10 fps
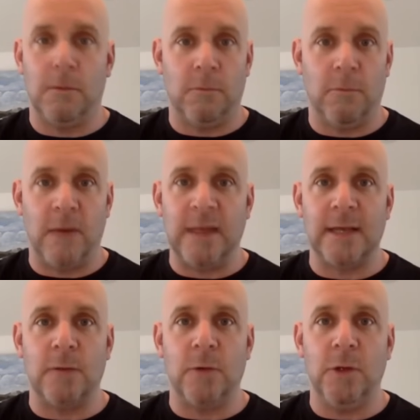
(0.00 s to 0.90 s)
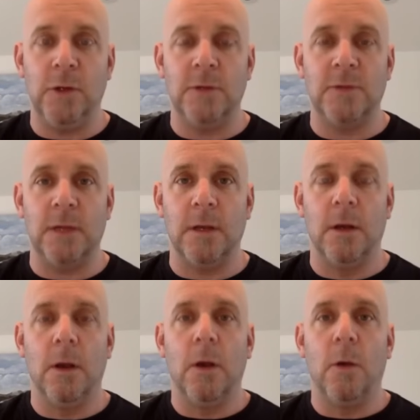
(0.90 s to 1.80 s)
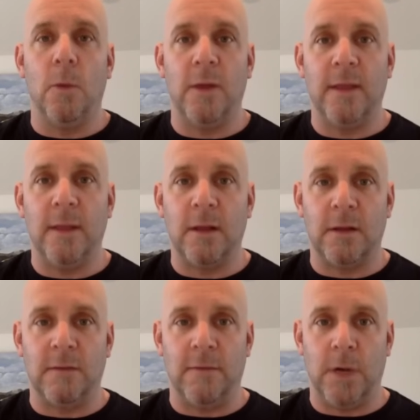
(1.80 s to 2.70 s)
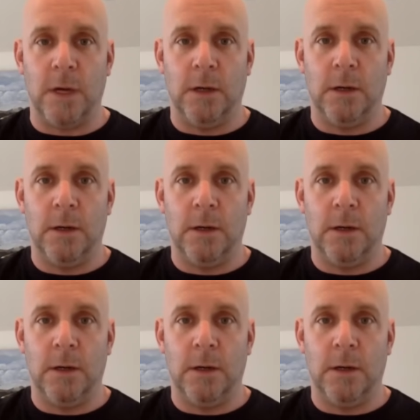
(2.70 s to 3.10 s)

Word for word: Write it down, use it. What are they looking for?